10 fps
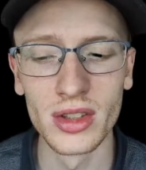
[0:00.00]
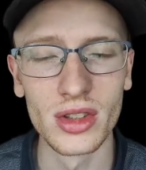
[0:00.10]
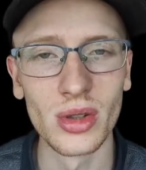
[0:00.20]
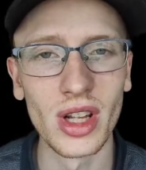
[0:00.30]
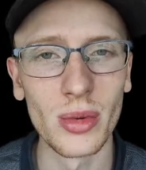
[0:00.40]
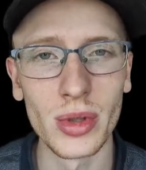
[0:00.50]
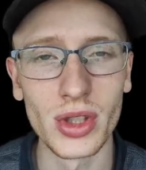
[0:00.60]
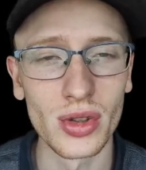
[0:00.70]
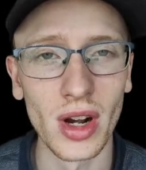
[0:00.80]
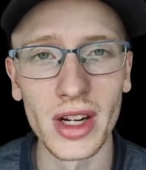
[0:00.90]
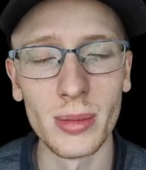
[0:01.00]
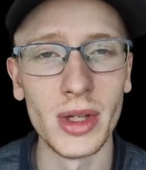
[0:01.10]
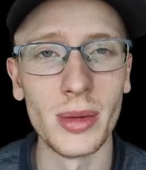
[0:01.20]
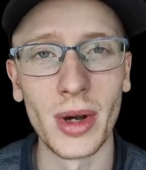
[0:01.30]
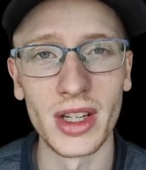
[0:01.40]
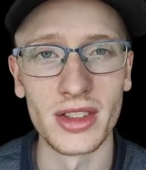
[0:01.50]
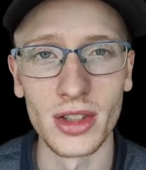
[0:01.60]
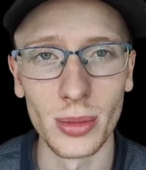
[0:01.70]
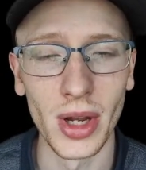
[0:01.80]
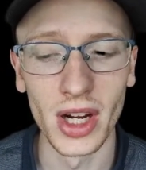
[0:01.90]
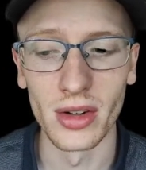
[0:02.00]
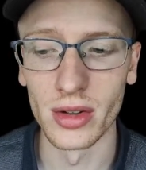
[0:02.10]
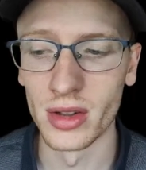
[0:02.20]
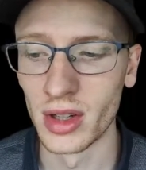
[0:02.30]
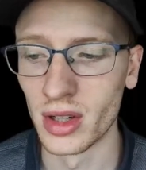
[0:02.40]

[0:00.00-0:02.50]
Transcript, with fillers: so that we try to minimize some error.